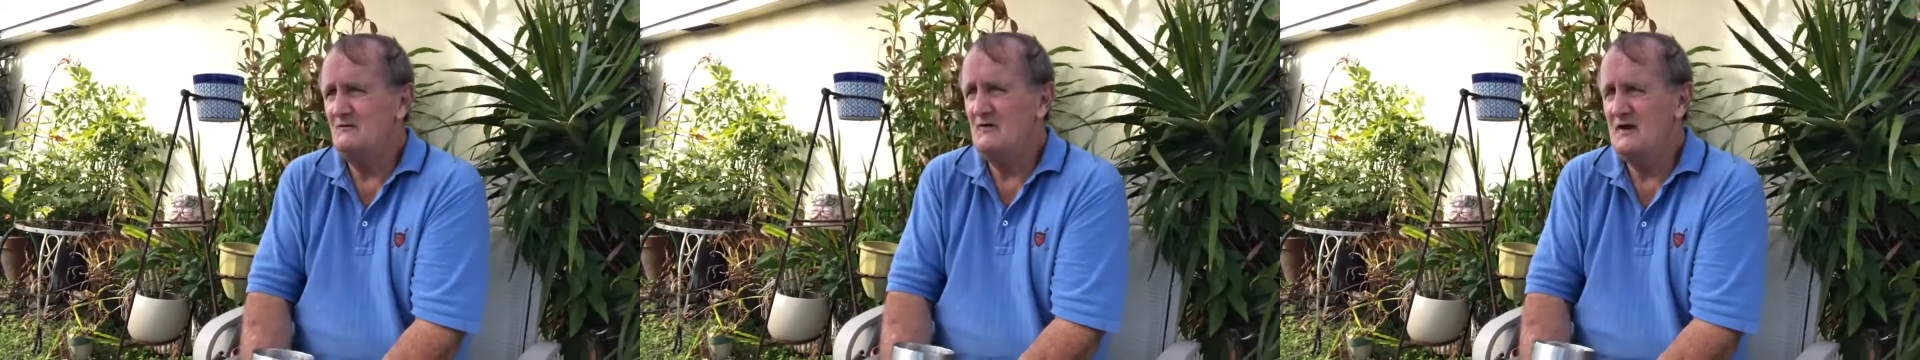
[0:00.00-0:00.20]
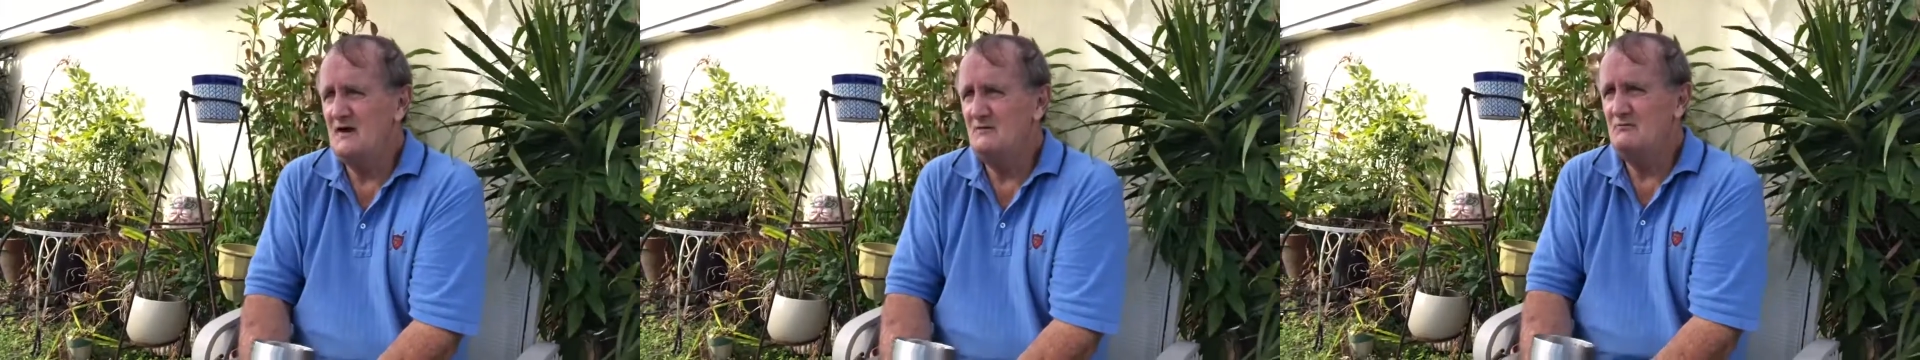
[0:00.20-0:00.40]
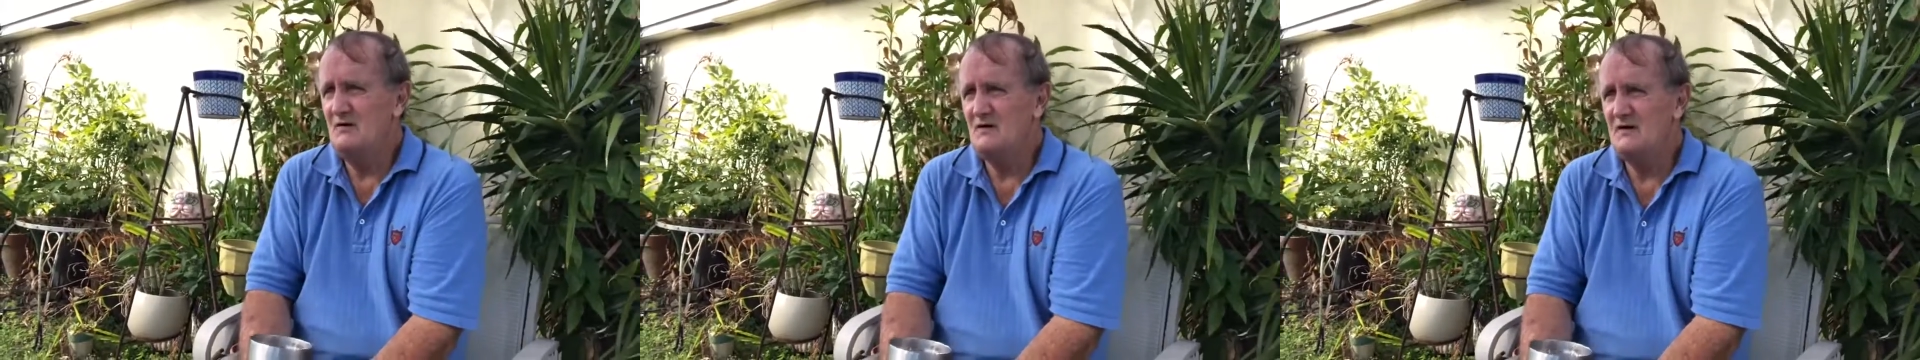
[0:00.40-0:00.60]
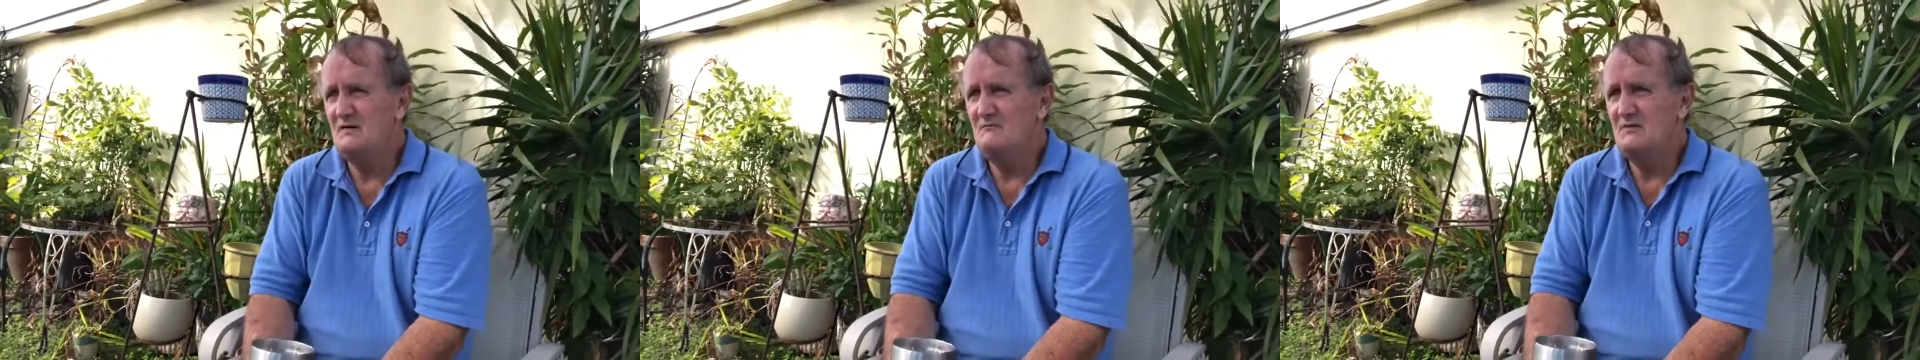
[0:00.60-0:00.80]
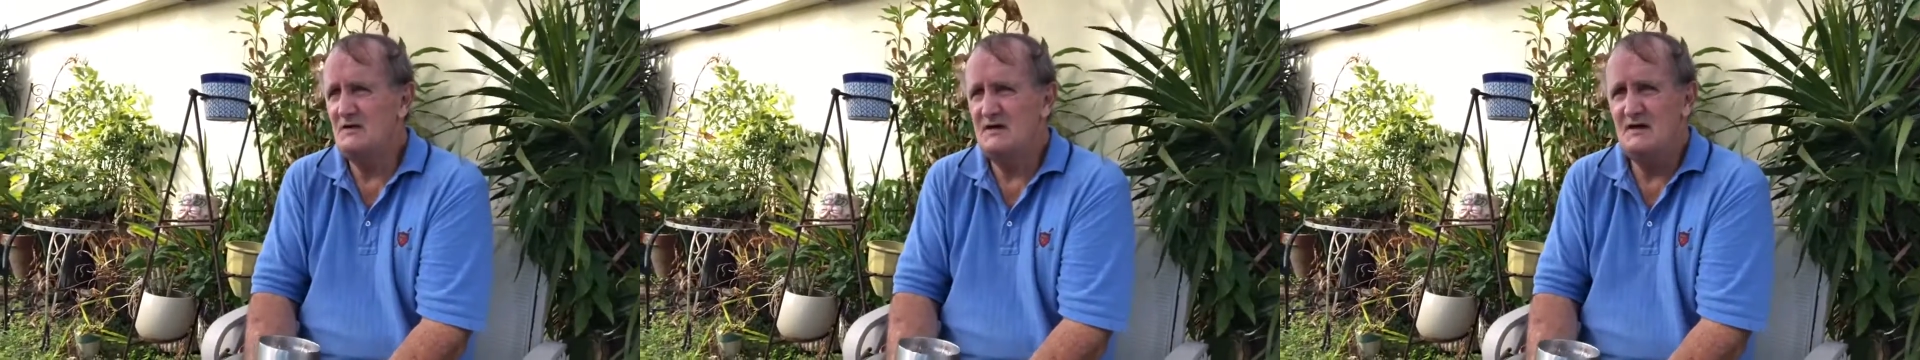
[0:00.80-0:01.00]
and we had to put
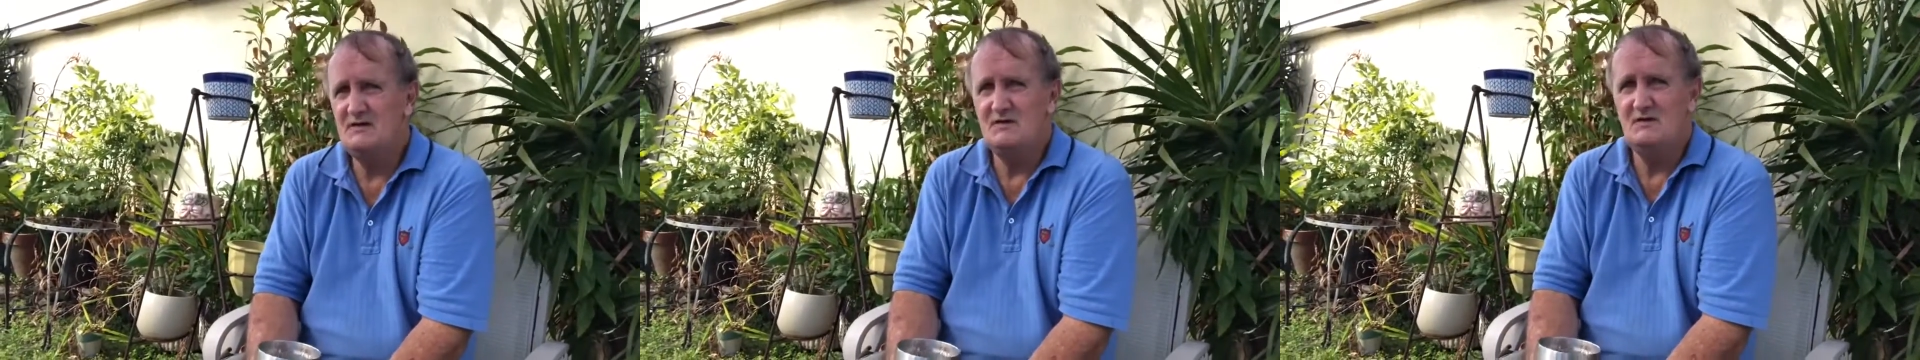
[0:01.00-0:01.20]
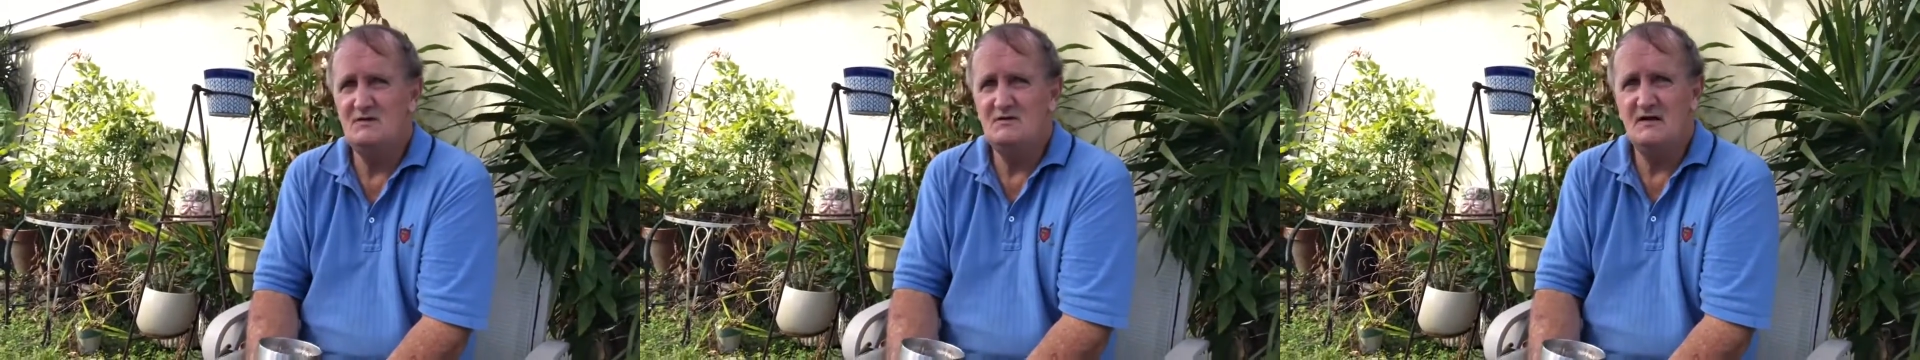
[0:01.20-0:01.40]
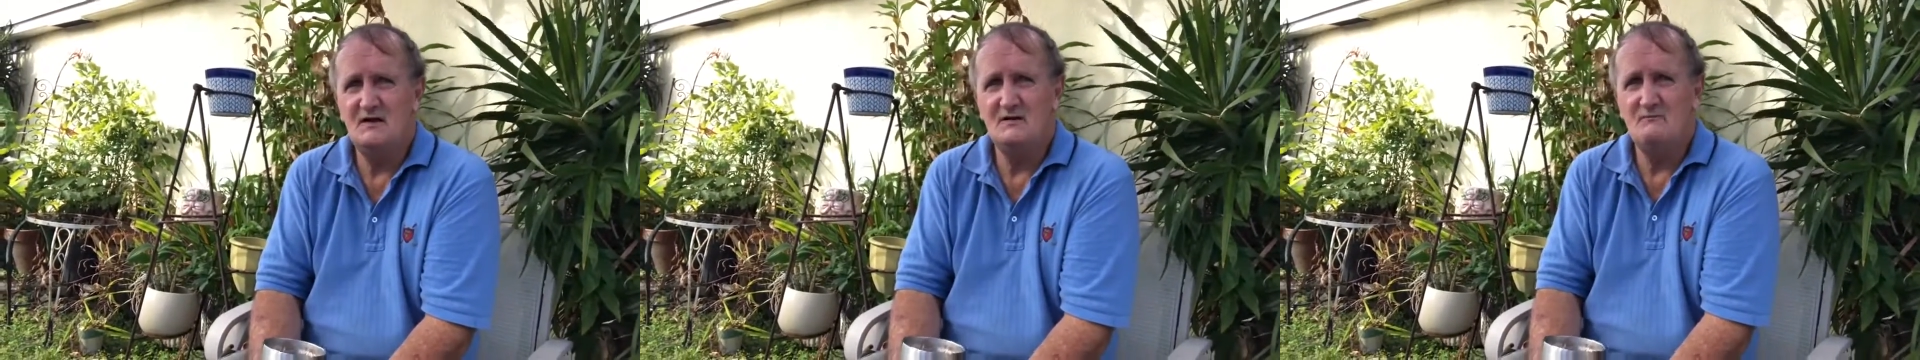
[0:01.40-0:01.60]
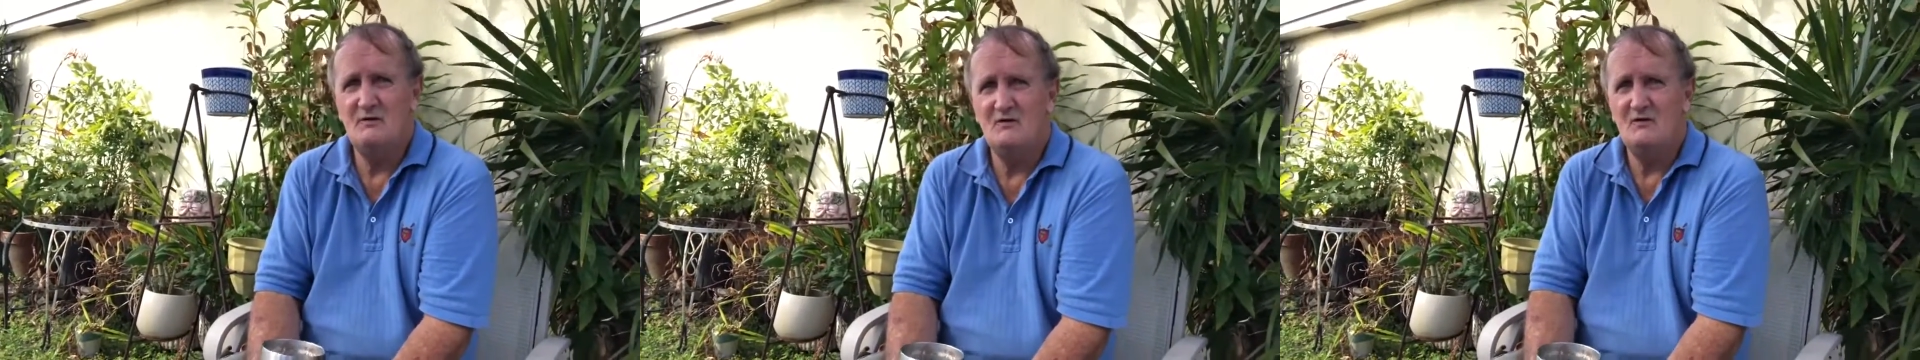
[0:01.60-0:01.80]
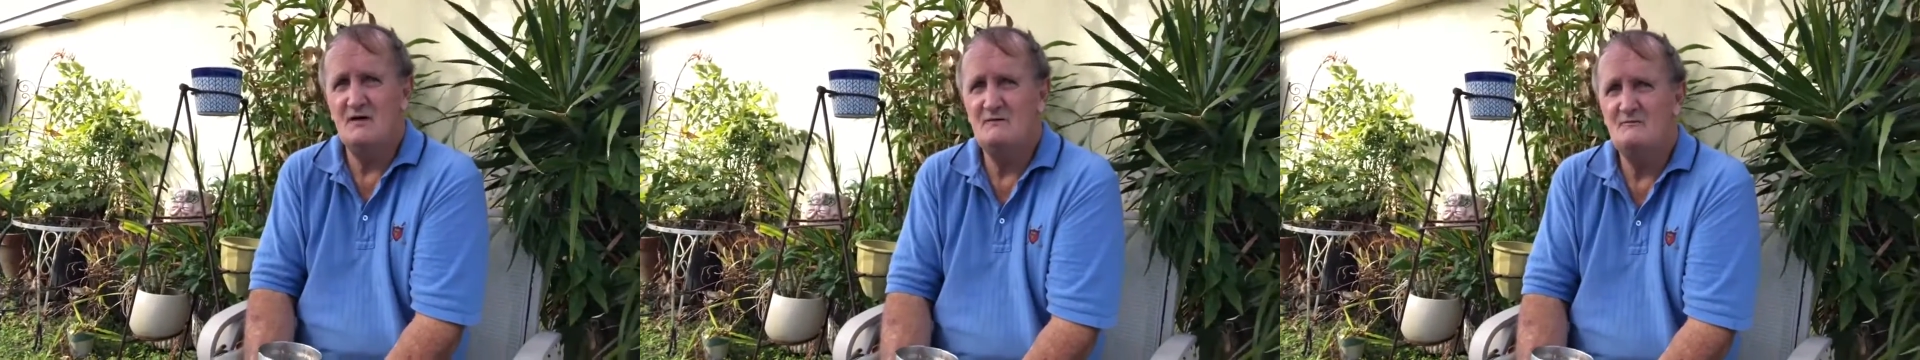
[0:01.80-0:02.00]
up to get to that
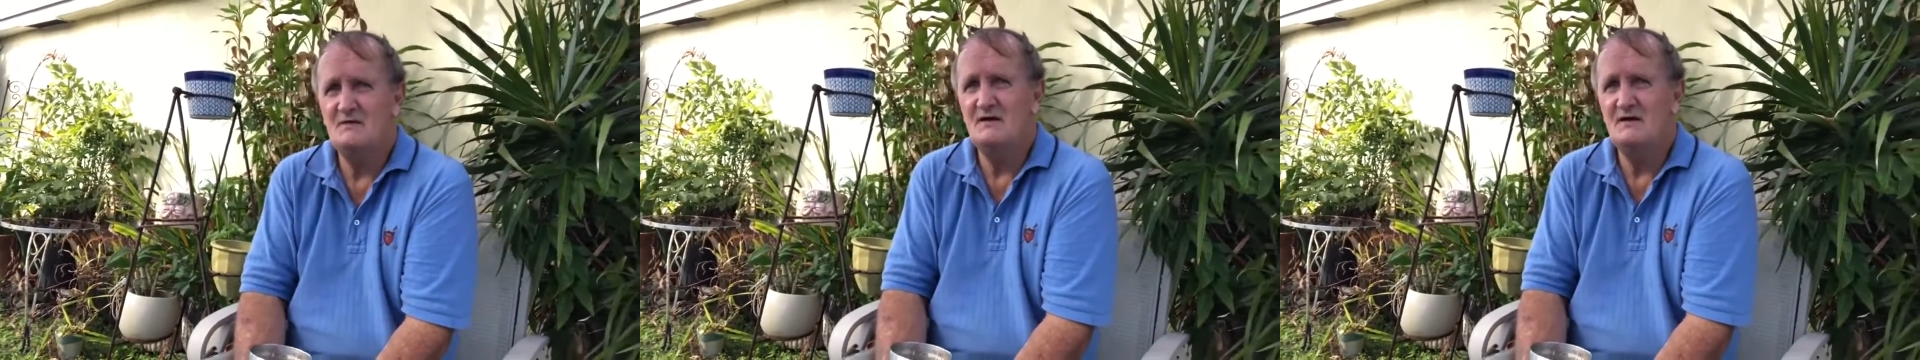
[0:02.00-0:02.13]
point.